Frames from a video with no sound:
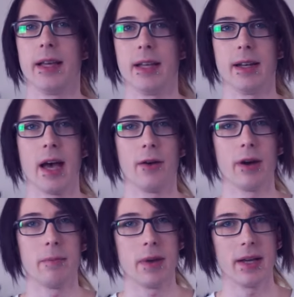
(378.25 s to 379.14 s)
in how
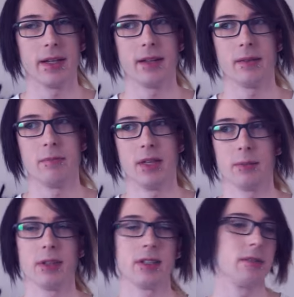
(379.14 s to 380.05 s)
I meant
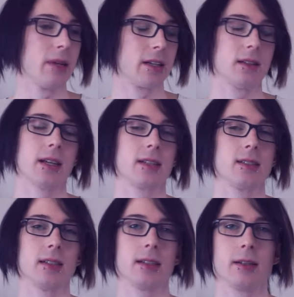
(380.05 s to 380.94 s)
minimalism and
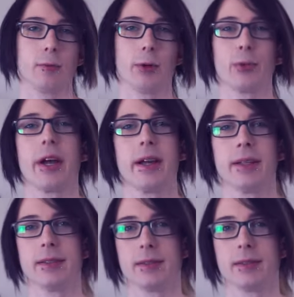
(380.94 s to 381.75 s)
collecting in one way.